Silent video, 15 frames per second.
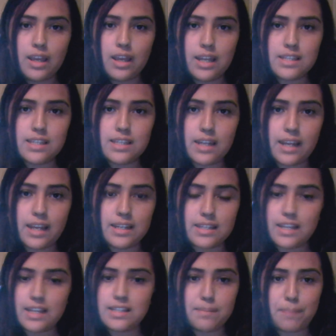It's
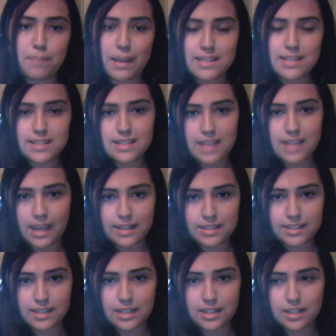a baseless
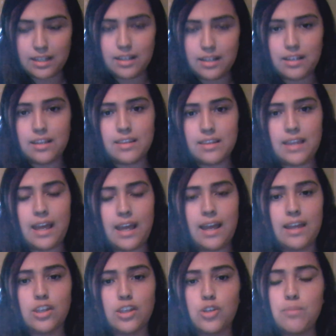idea
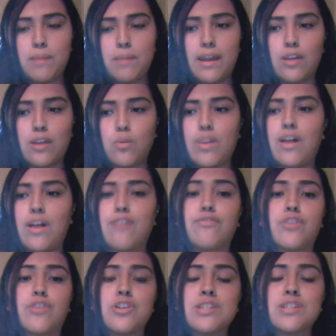that you make
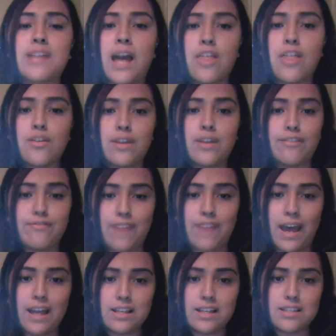without first gathering
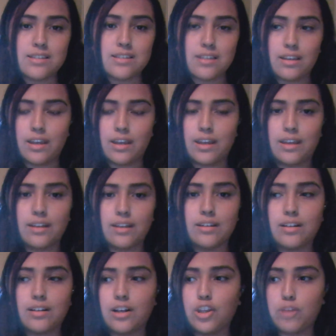facts
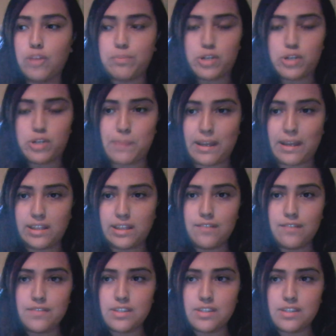and other
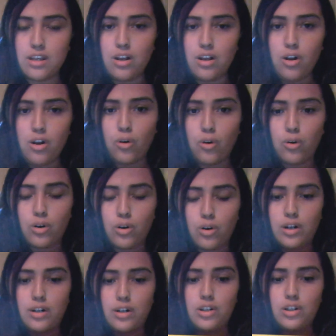perspectives
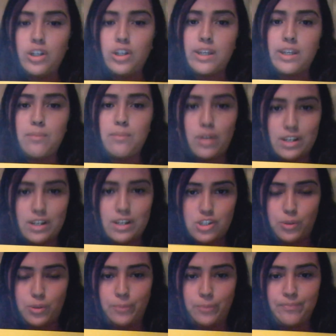or looking more
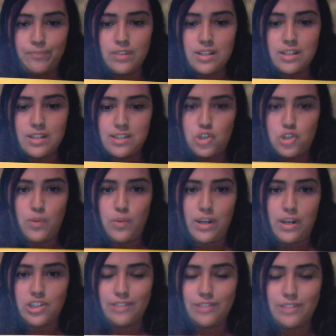into the
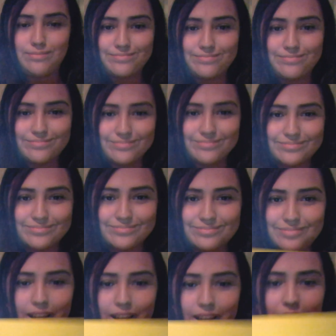situation.
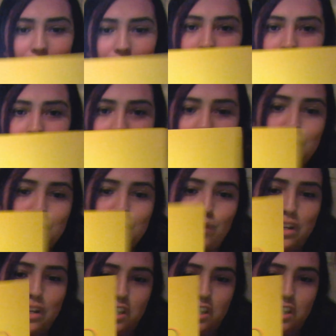That is
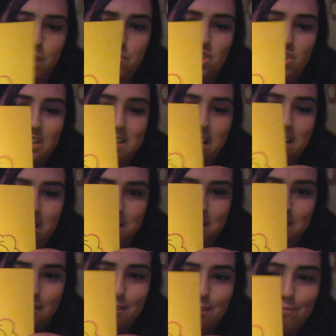what assumptions
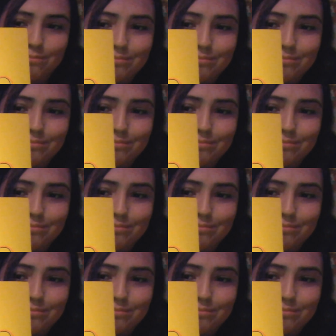is.